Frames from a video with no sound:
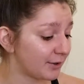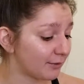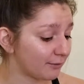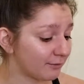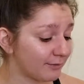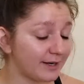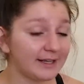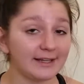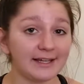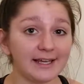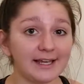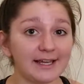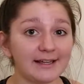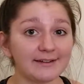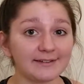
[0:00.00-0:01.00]

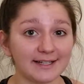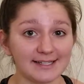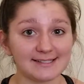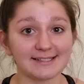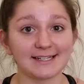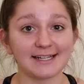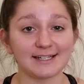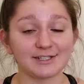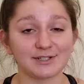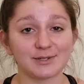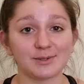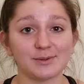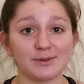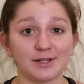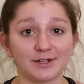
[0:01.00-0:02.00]
really listening
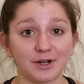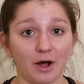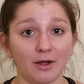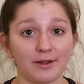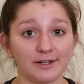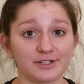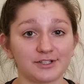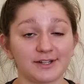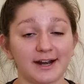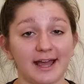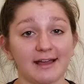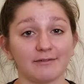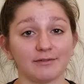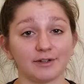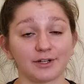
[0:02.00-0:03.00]
to the knowledge that I
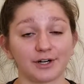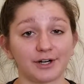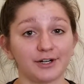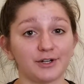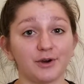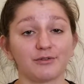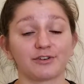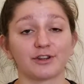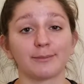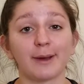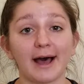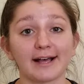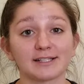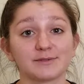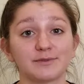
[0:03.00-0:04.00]
have learned over the
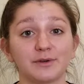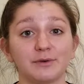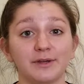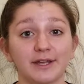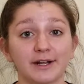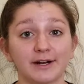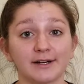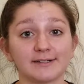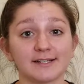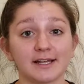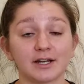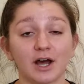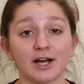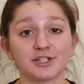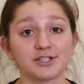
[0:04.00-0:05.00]
past few years, and
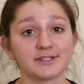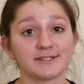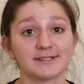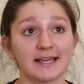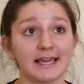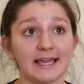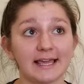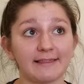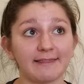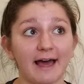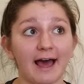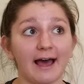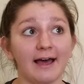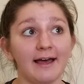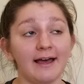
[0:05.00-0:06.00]
not just thinking
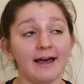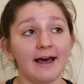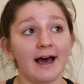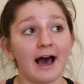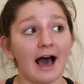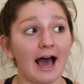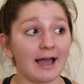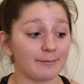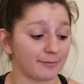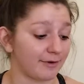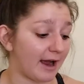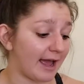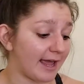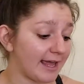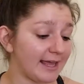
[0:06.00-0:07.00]
that I'm
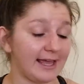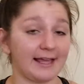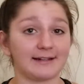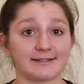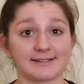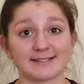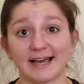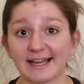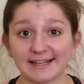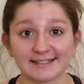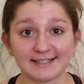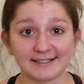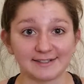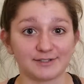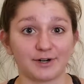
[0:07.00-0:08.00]
right and
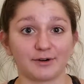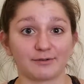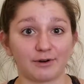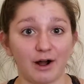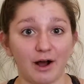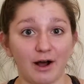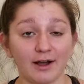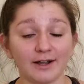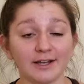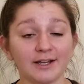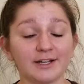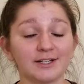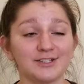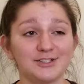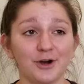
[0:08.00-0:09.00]
scientists are wrong.
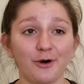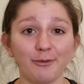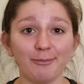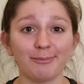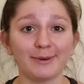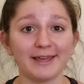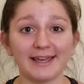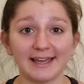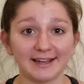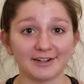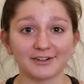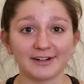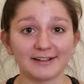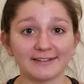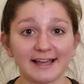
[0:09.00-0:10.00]
Don't be
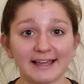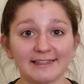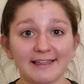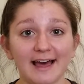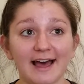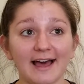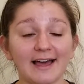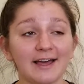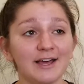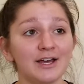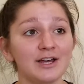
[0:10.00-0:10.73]
ignorant like that.